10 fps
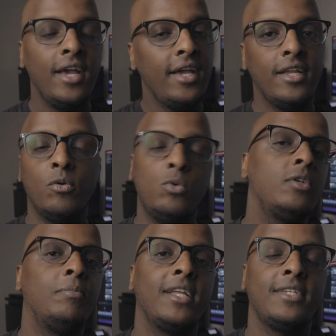it
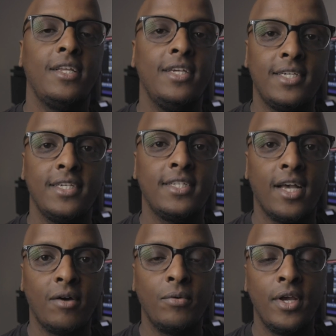automatically kicks
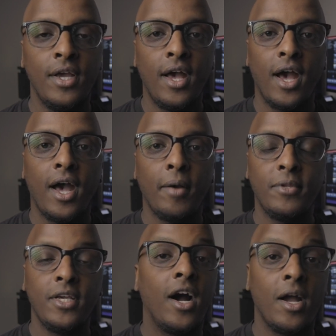out
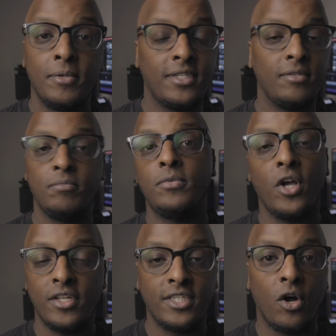the IBIS and
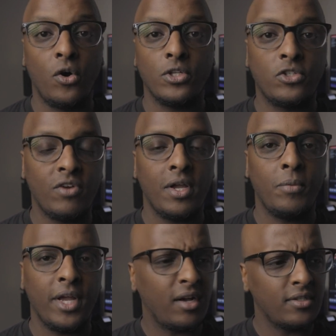turns that on straight away.